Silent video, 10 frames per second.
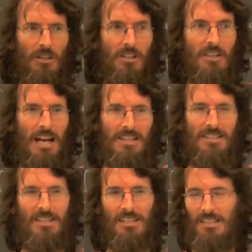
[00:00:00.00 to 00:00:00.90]
to look at
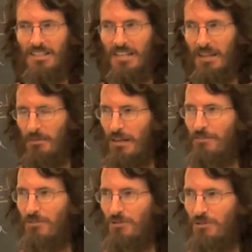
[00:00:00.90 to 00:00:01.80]
ascending and descending
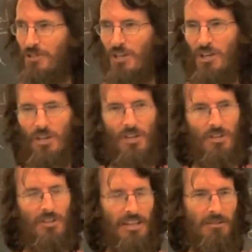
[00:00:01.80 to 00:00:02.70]
manifolds,
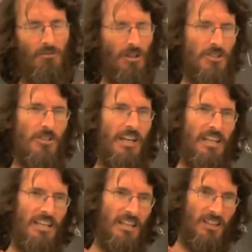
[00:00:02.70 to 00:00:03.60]
then once you
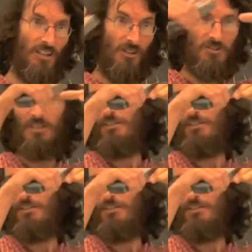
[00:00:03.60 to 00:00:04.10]
get close